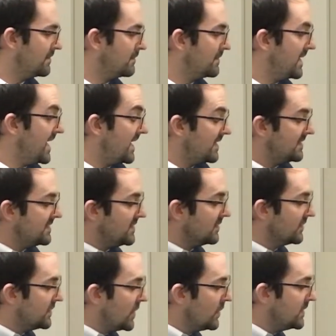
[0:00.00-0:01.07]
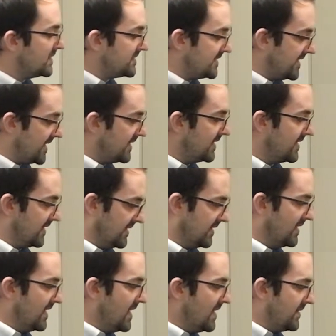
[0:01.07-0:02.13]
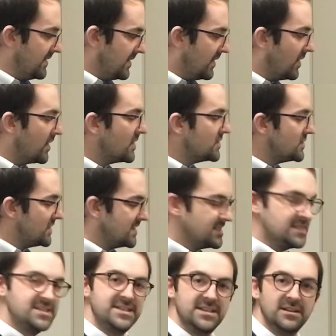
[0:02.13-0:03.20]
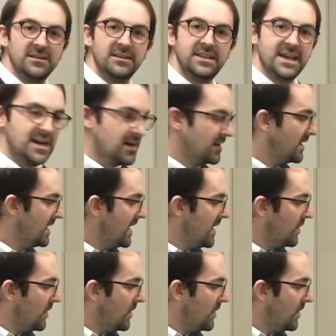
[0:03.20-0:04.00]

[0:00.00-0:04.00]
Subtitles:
and you'll notice that the arch is still there.